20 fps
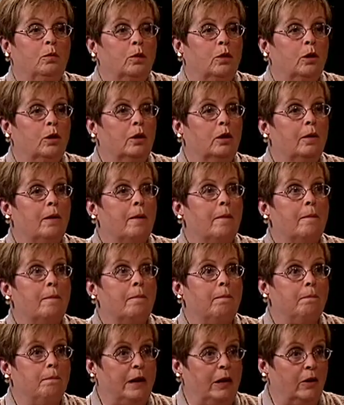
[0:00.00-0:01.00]
word,
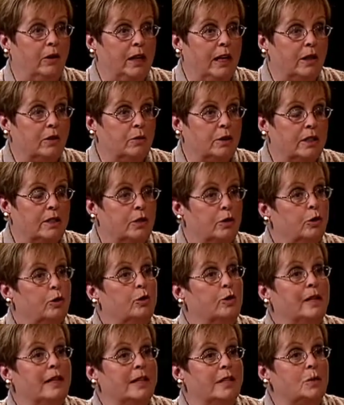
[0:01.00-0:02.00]
bariatric
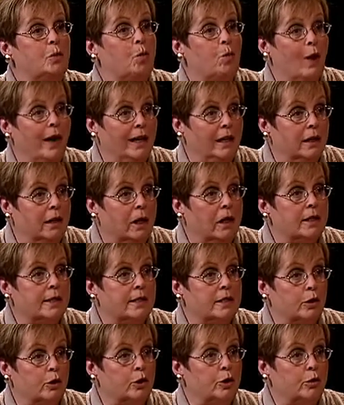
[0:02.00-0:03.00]
surgery is weight loss
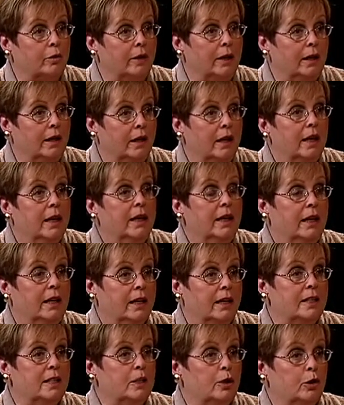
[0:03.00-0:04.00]
surgery. It
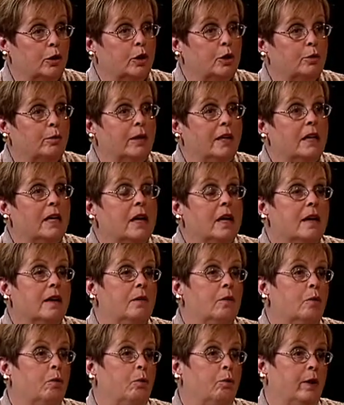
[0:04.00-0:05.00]
is surgery
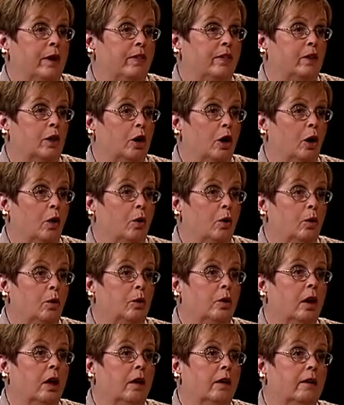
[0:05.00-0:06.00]
with the
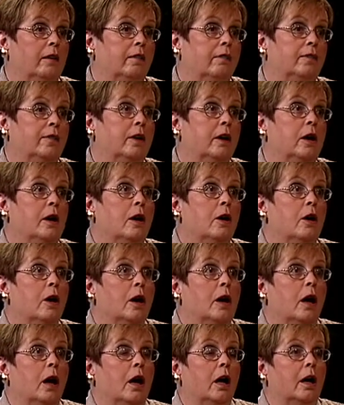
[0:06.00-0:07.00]
goal of
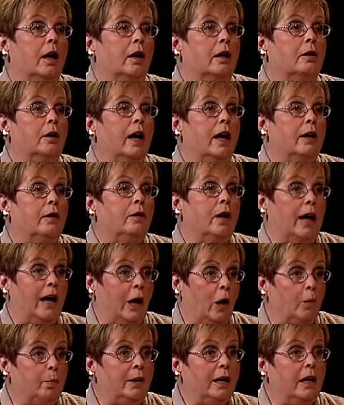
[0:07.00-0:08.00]

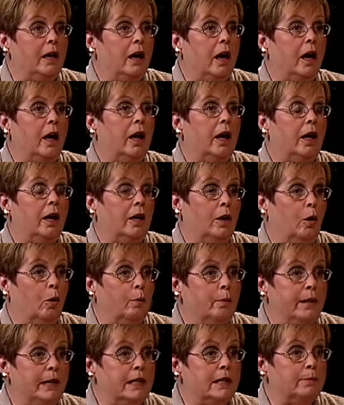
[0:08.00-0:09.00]
helping an
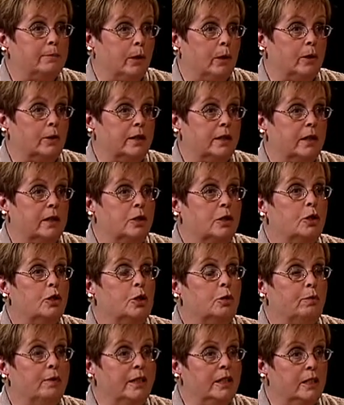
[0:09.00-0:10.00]
obese person
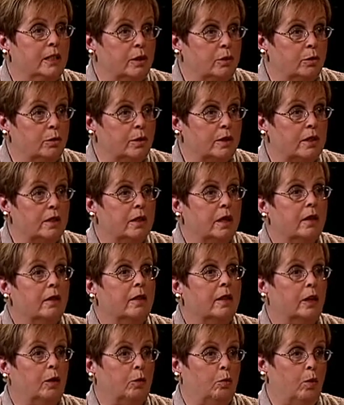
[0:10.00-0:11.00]
to reduce
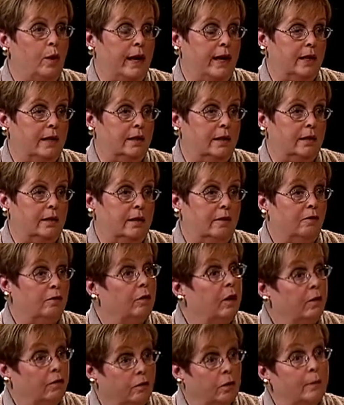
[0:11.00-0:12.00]
their weight
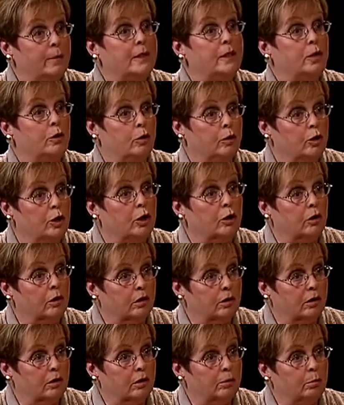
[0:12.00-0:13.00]
from a surgical
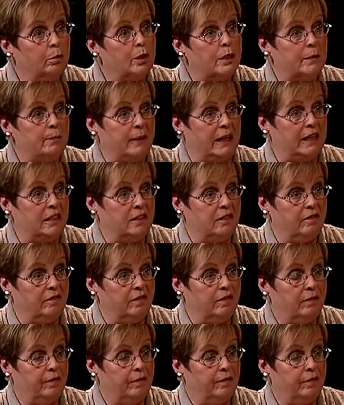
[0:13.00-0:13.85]
perspective.